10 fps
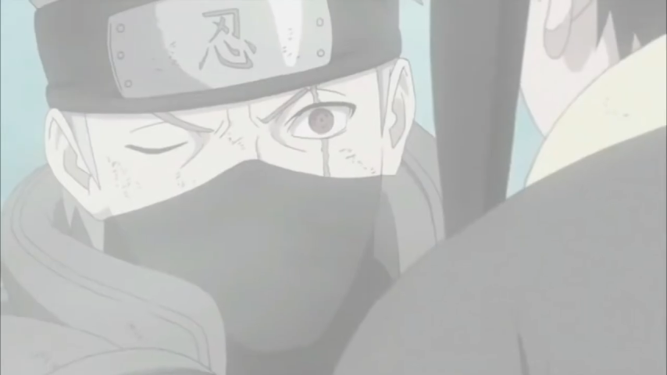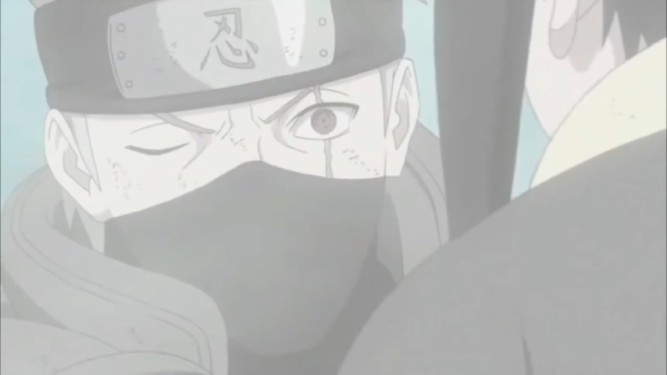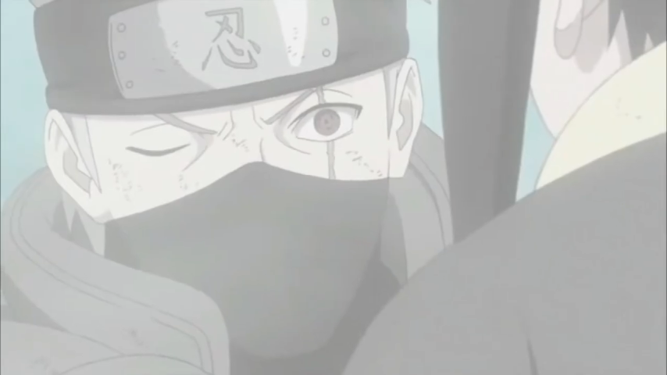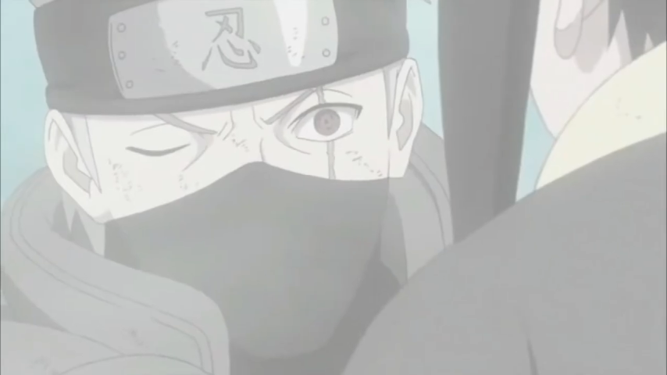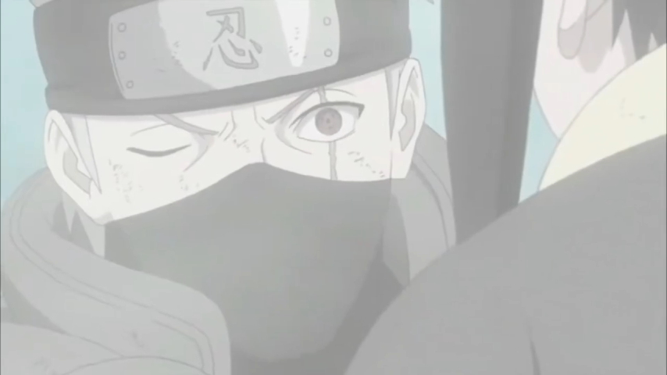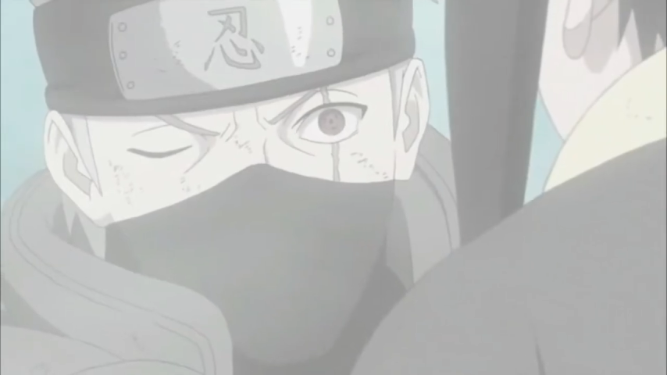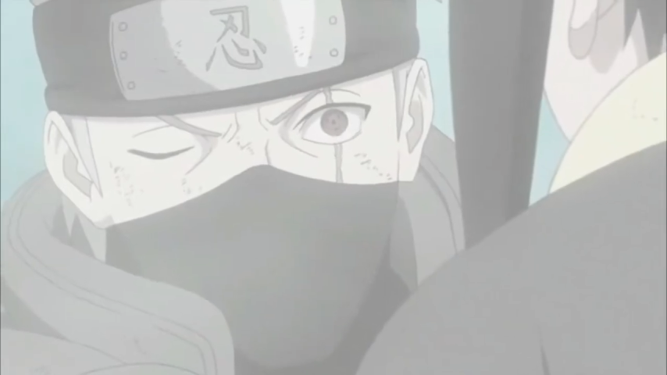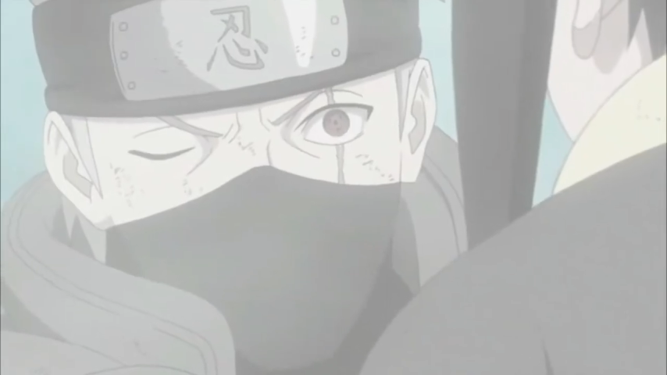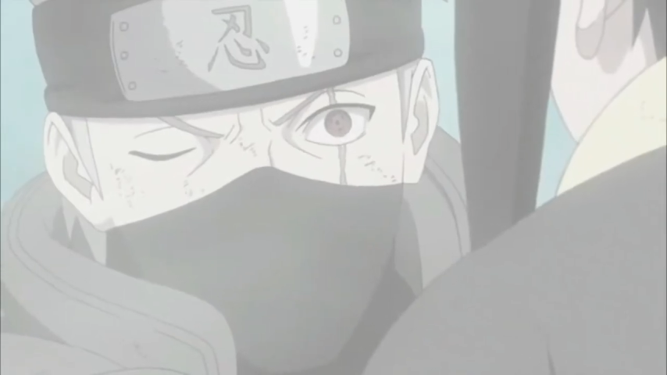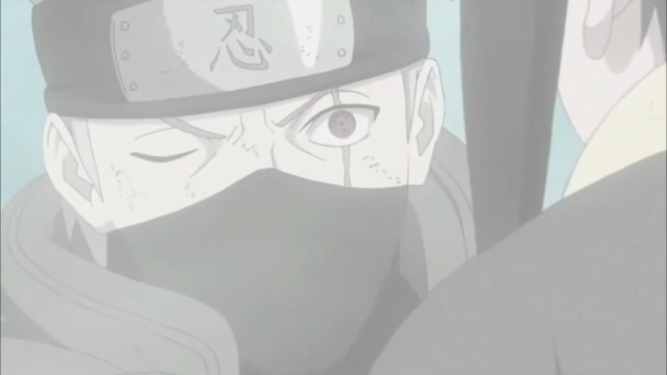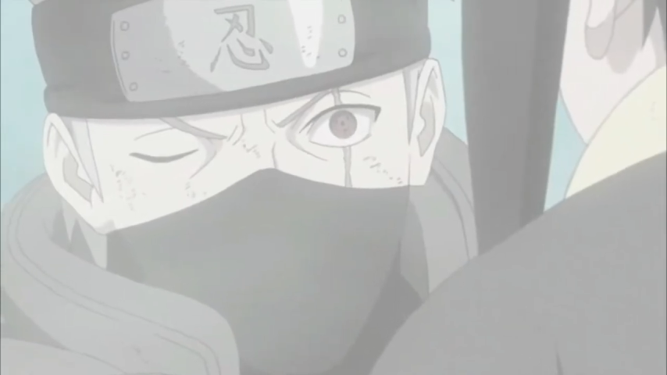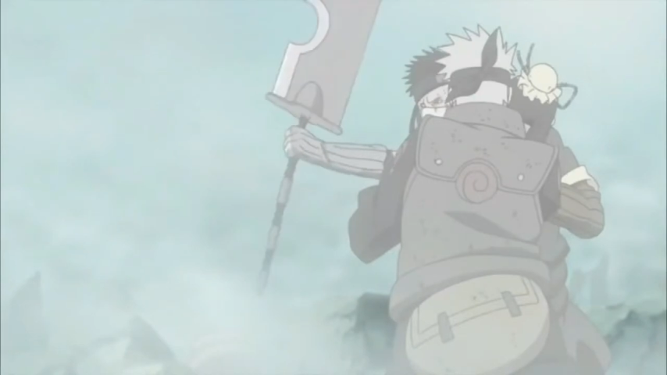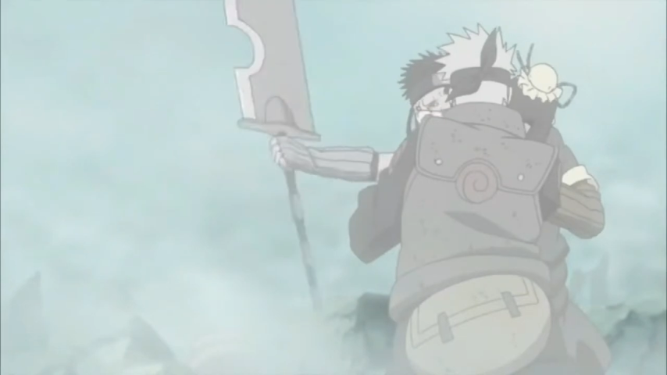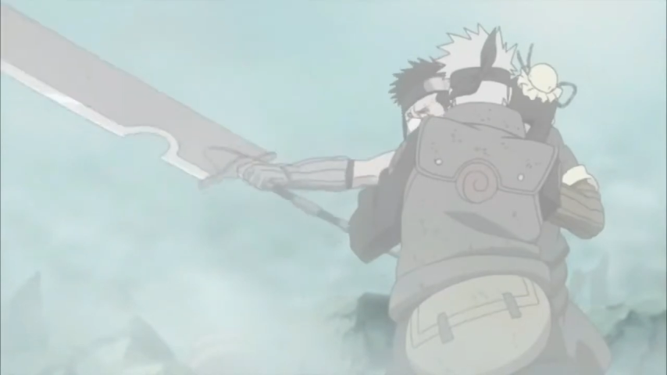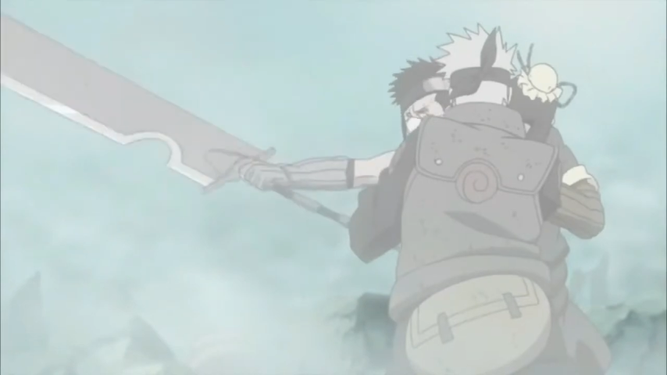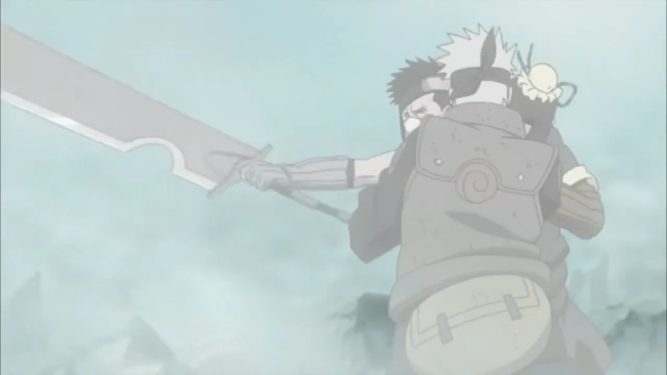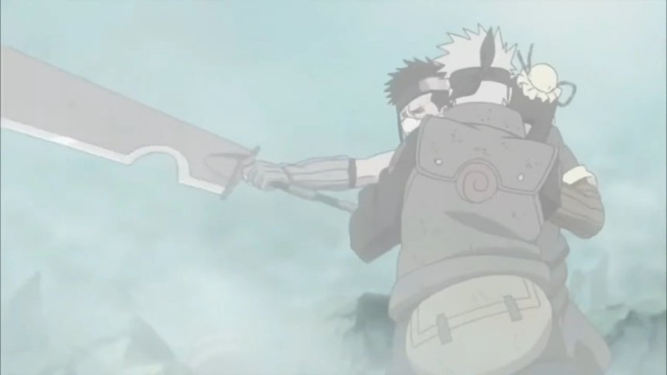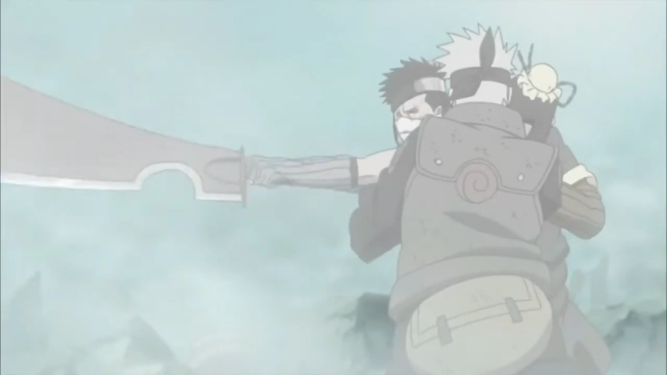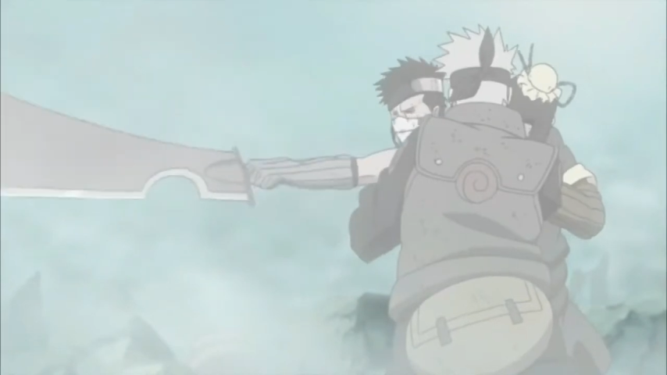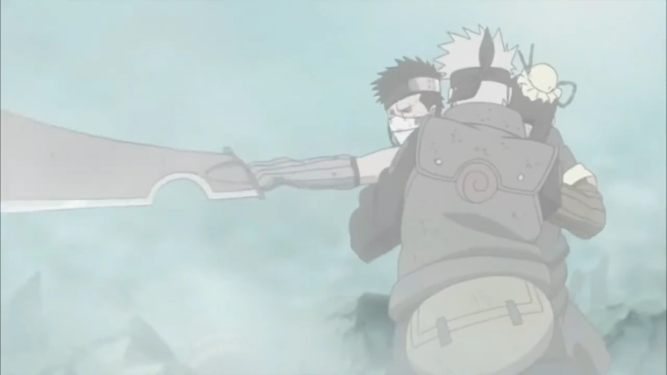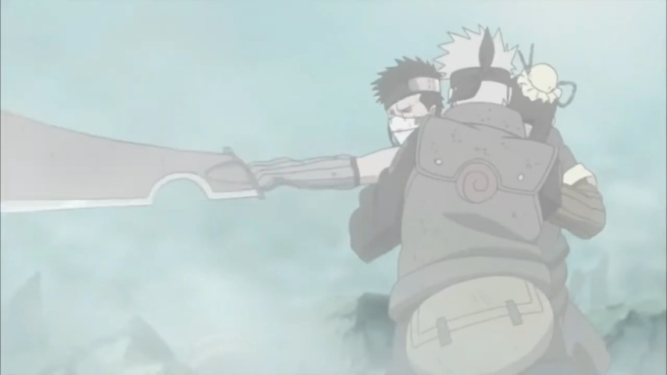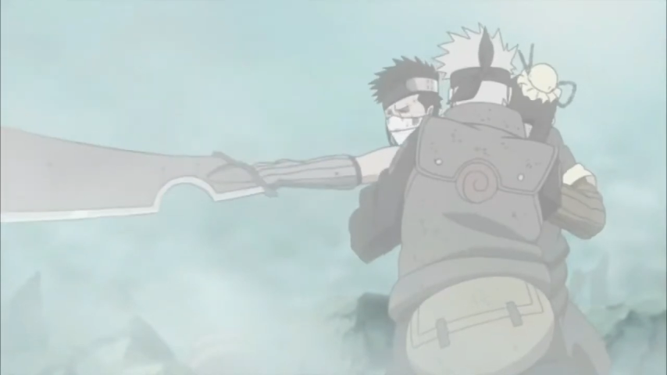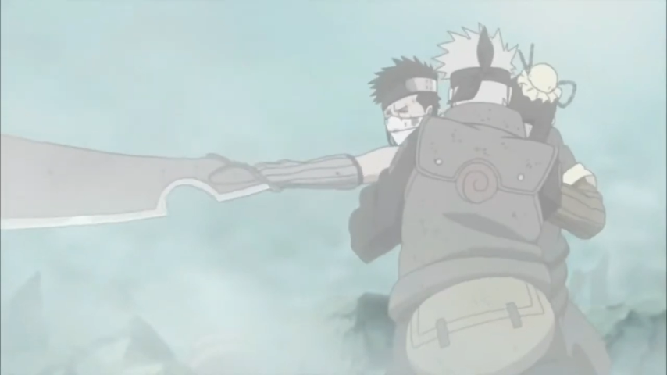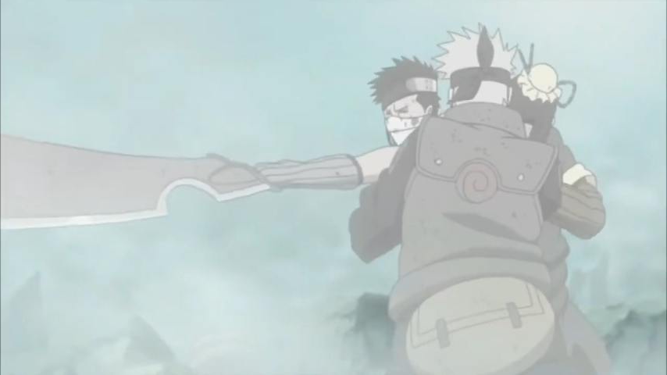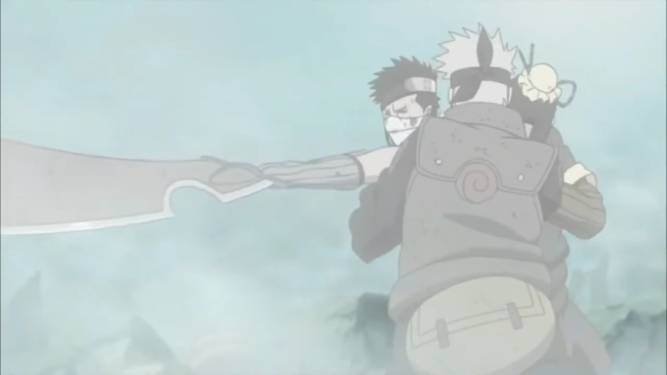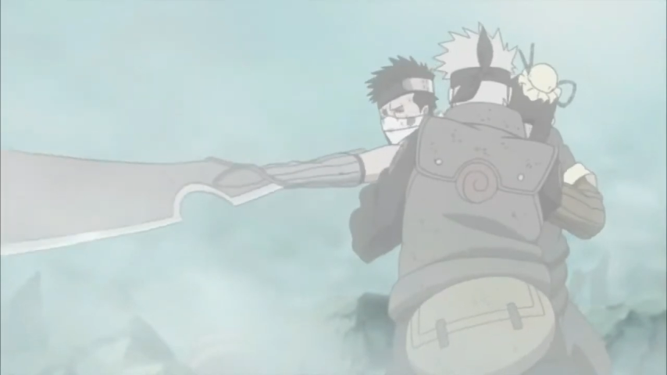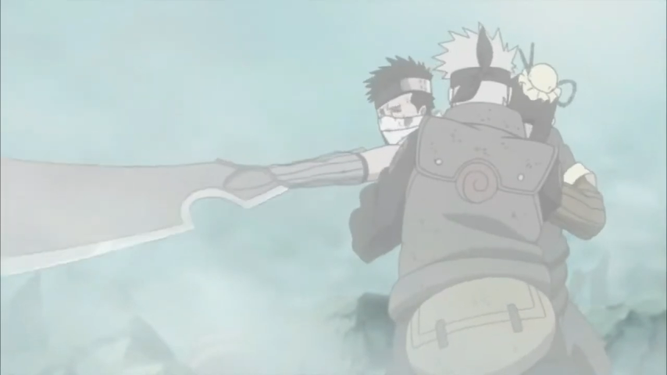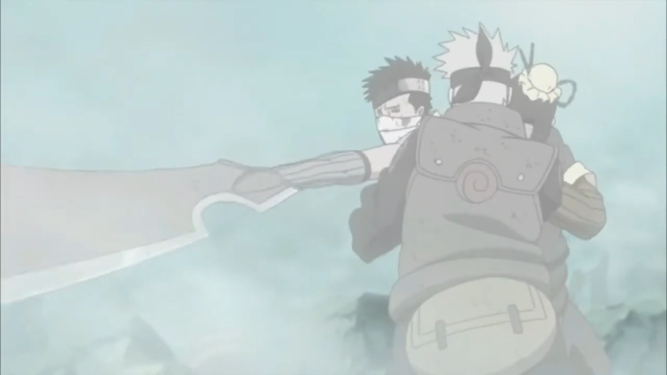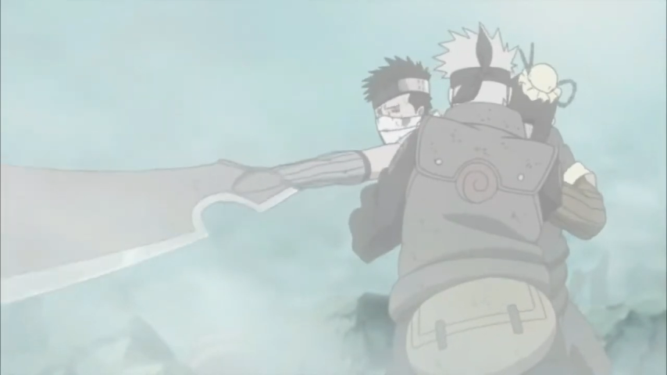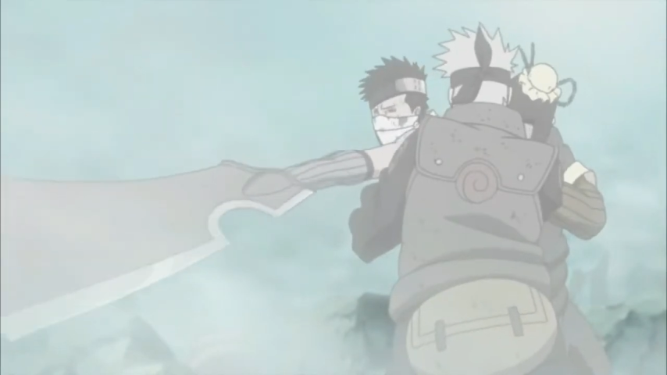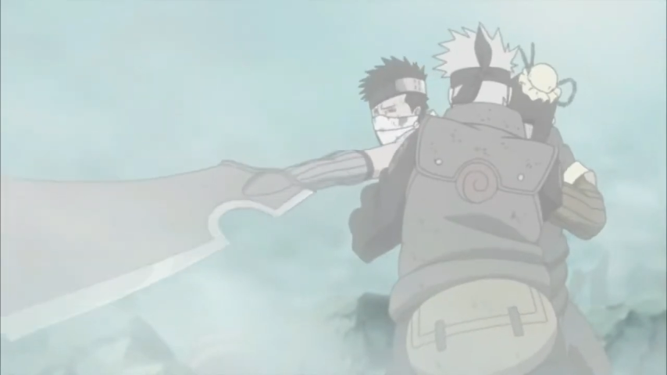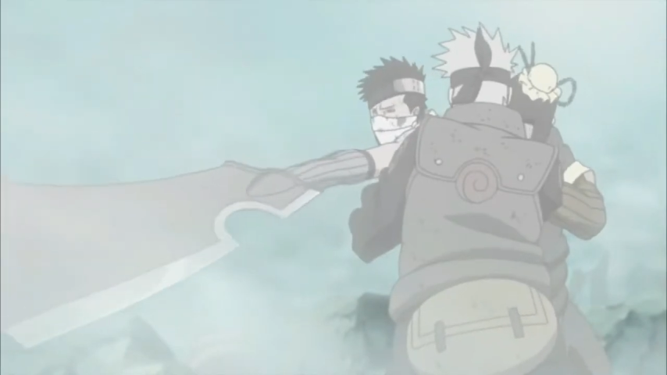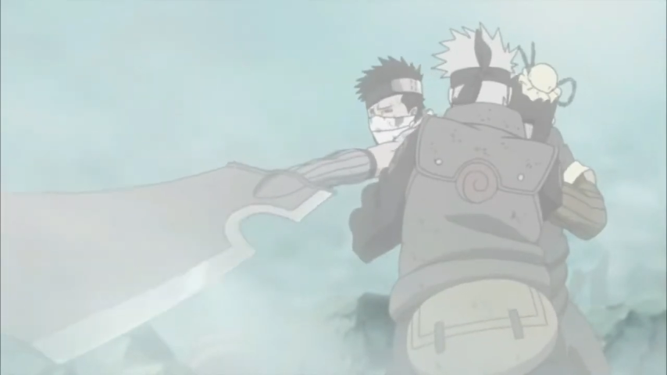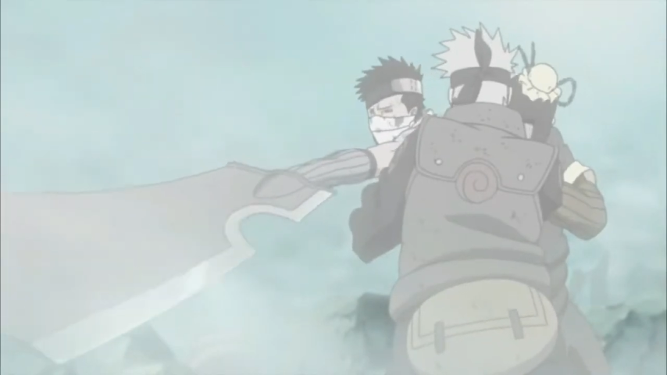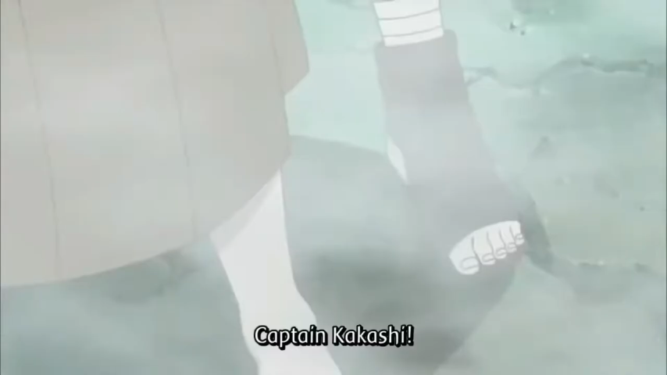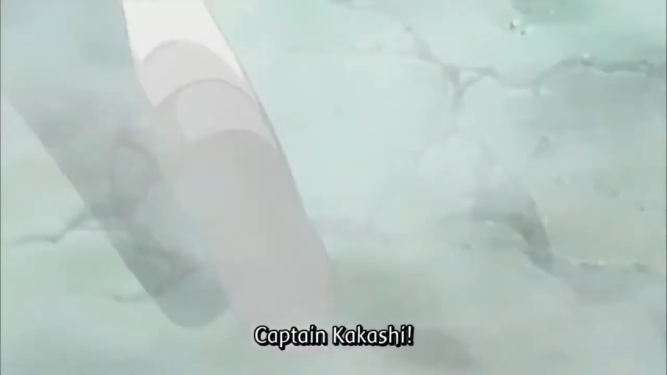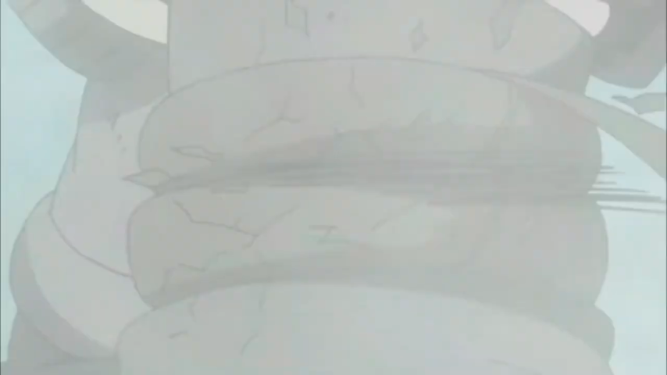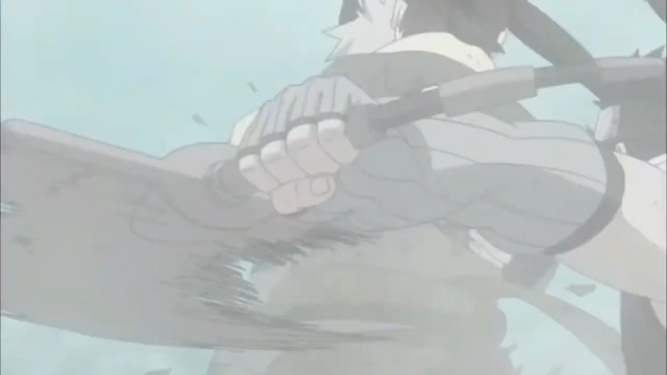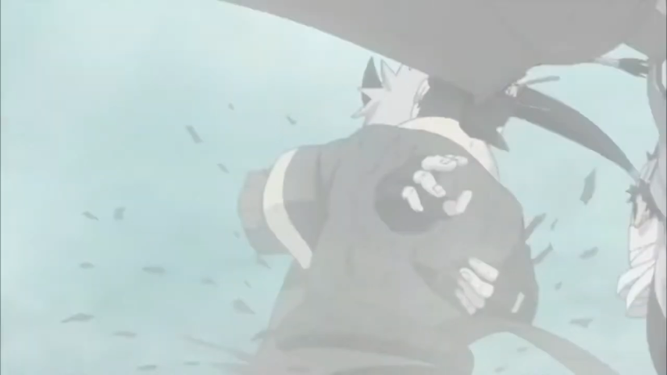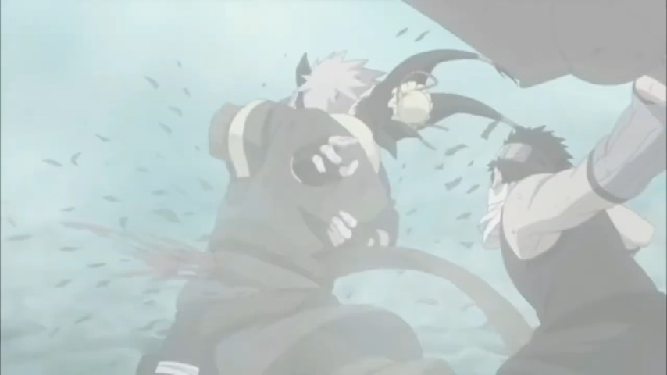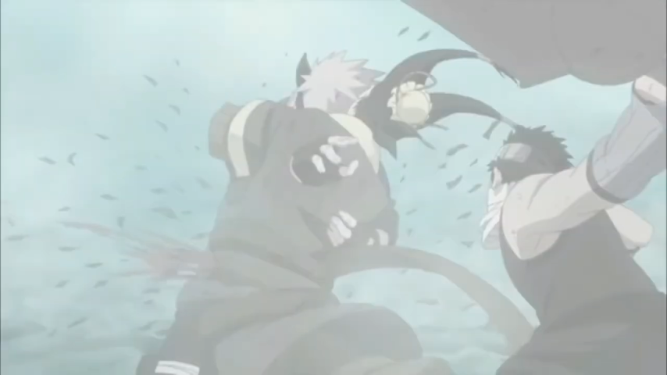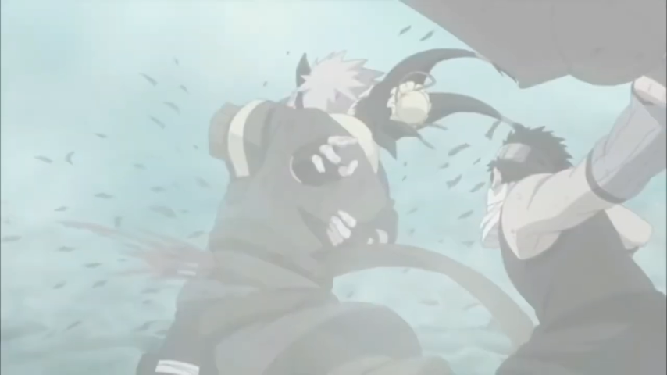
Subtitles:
[unreadable: no face in view]